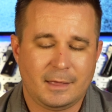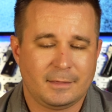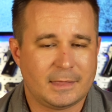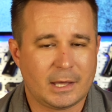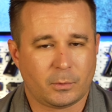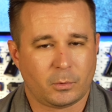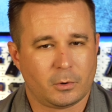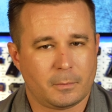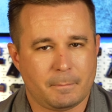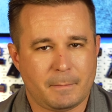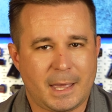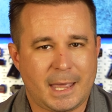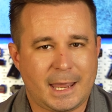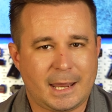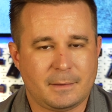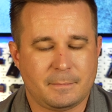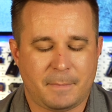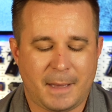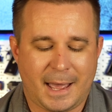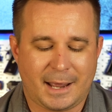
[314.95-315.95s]
that were
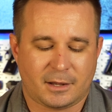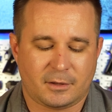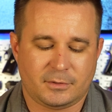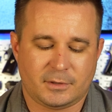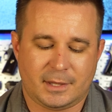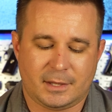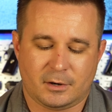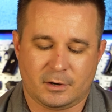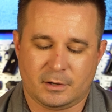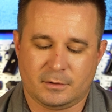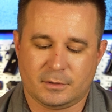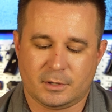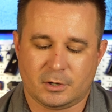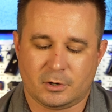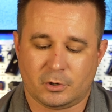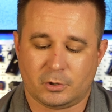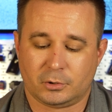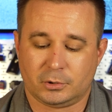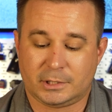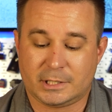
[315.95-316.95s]
made back in the
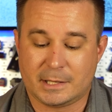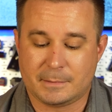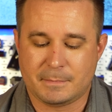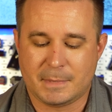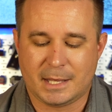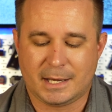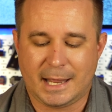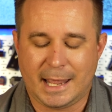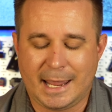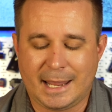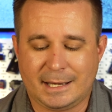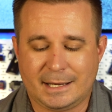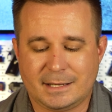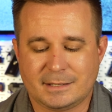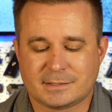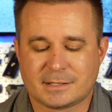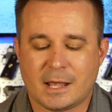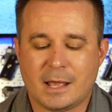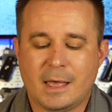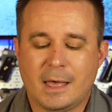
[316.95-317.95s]
early and mid
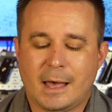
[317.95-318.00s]
80s.